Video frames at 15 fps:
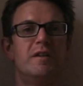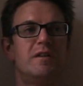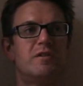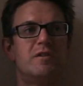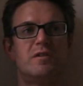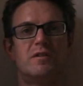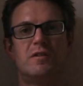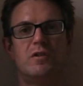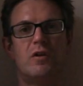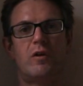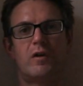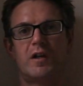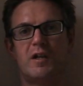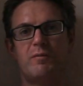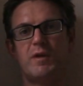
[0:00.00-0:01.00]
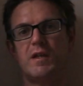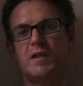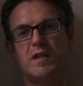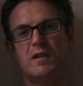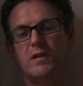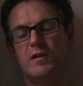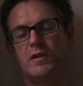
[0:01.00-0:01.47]
It's just not going to be
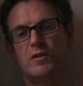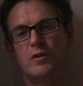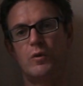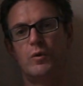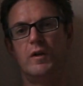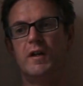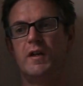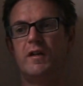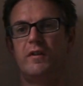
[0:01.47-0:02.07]
needed at all.